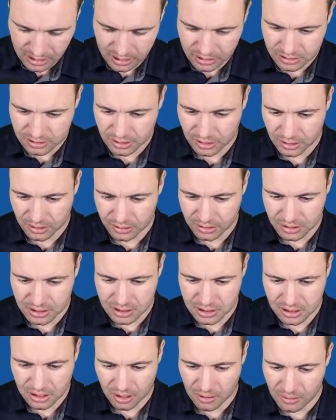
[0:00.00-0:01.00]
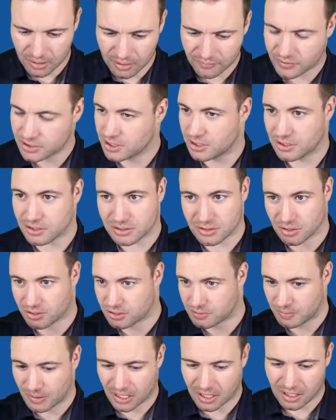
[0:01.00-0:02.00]
So you just go over to your
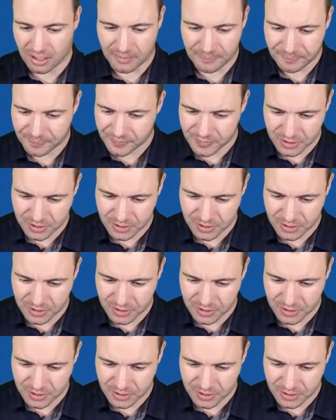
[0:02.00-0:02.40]
search bar,